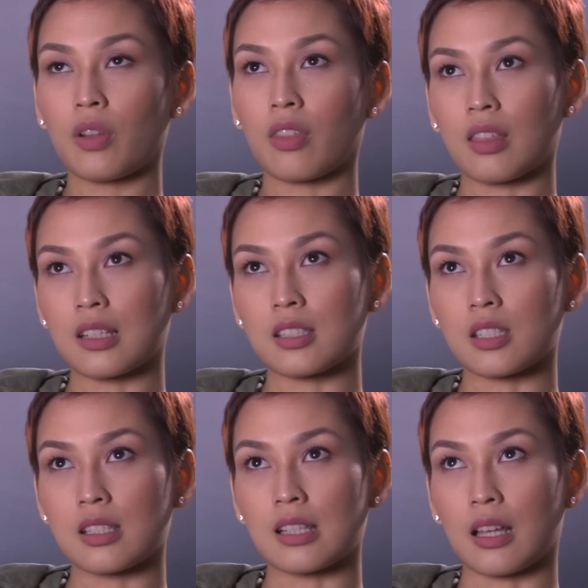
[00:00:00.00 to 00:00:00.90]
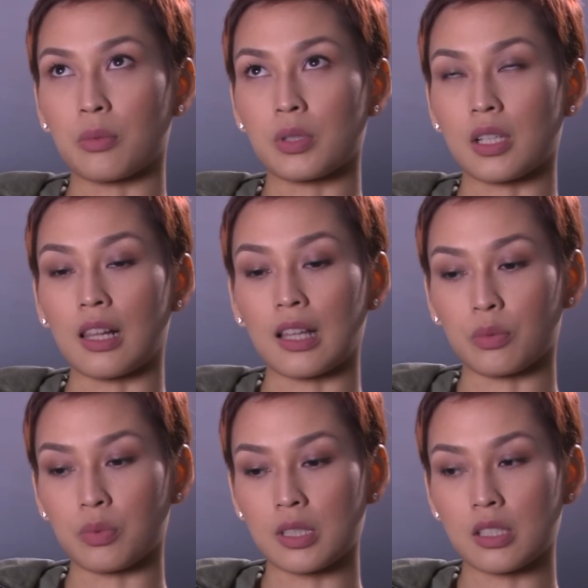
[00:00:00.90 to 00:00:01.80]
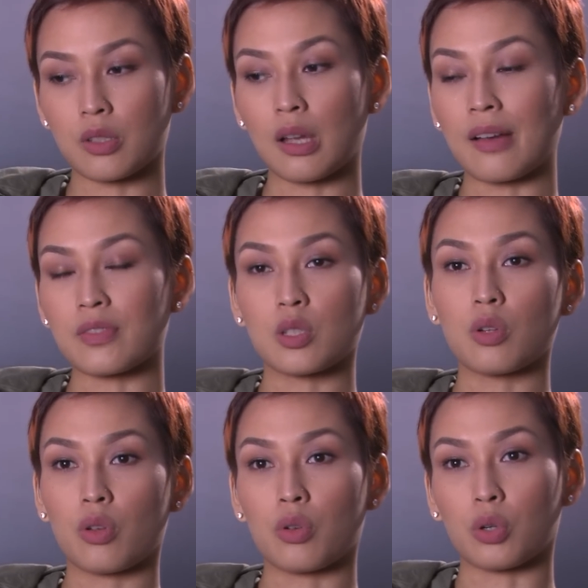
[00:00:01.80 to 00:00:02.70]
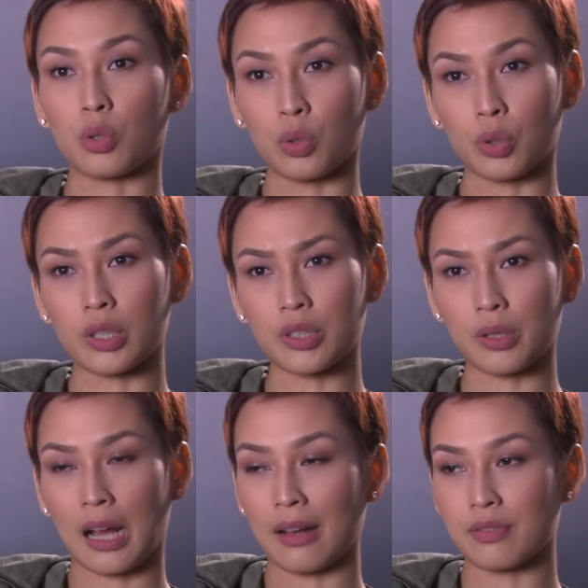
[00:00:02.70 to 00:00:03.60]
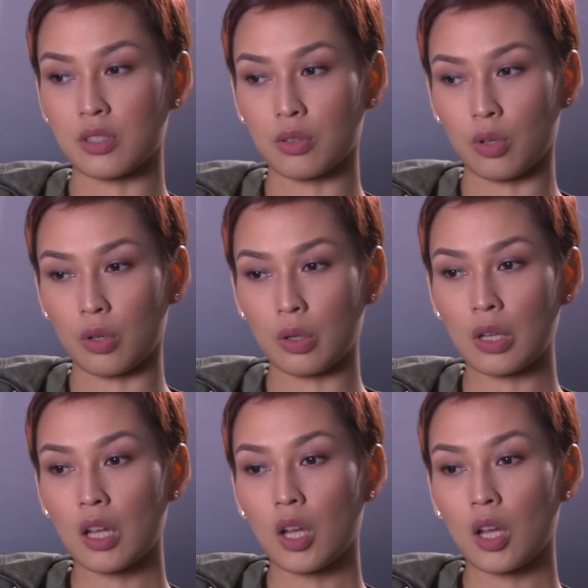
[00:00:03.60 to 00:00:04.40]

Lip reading: of the things she said, which I liked, was you have to know your core, you have to know